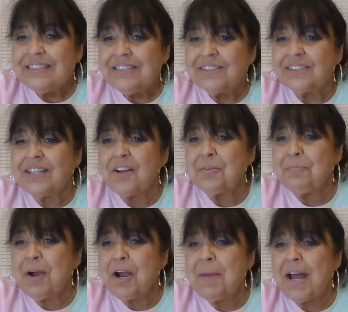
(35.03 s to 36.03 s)
Southern
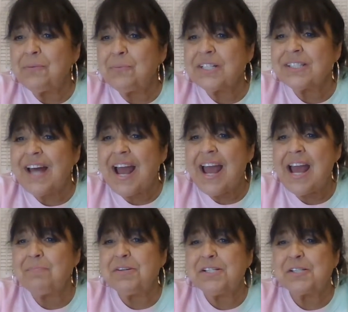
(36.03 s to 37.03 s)
Mermaid, what's the
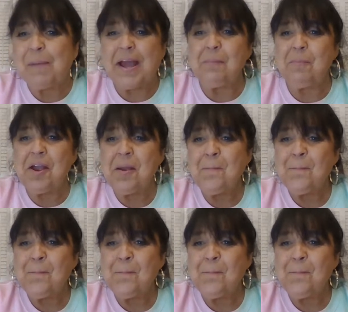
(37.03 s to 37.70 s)
happenings, baby?